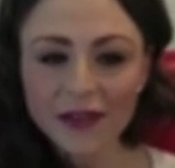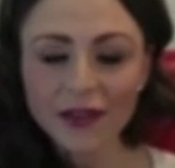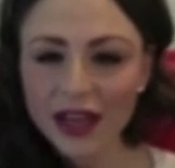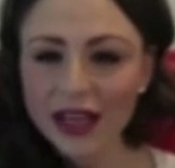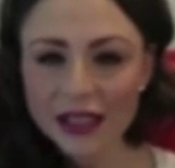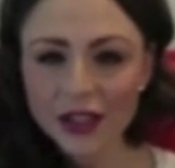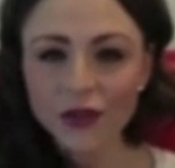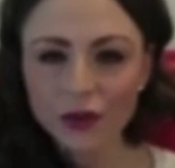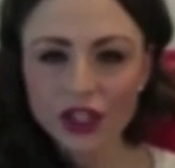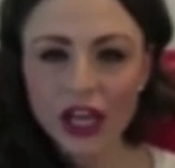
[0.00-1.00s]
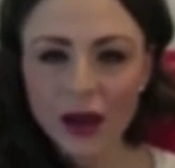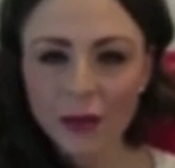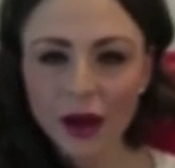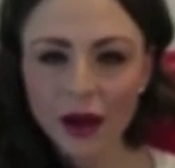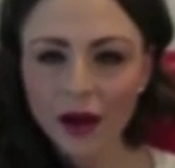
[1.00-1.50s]
Day for Night is a true
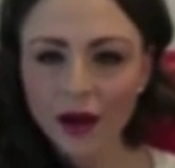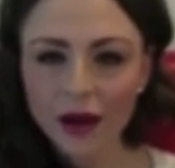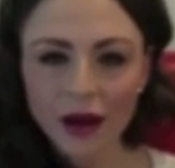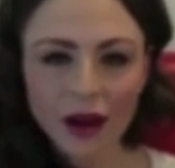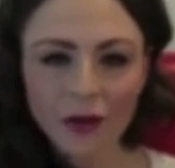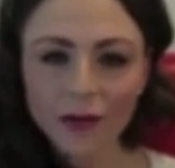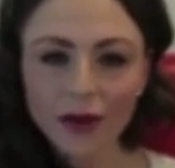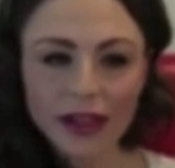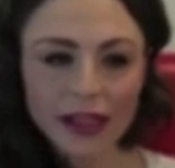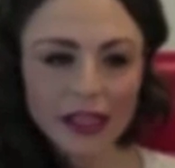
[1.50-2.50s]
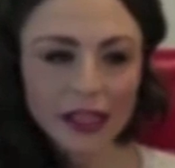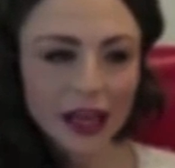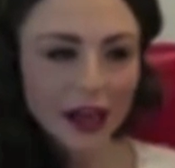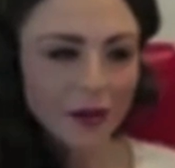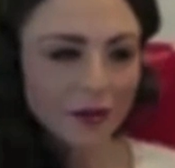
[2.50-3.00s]
gem. I
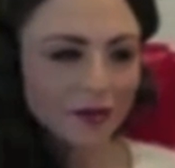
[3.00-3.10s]
really...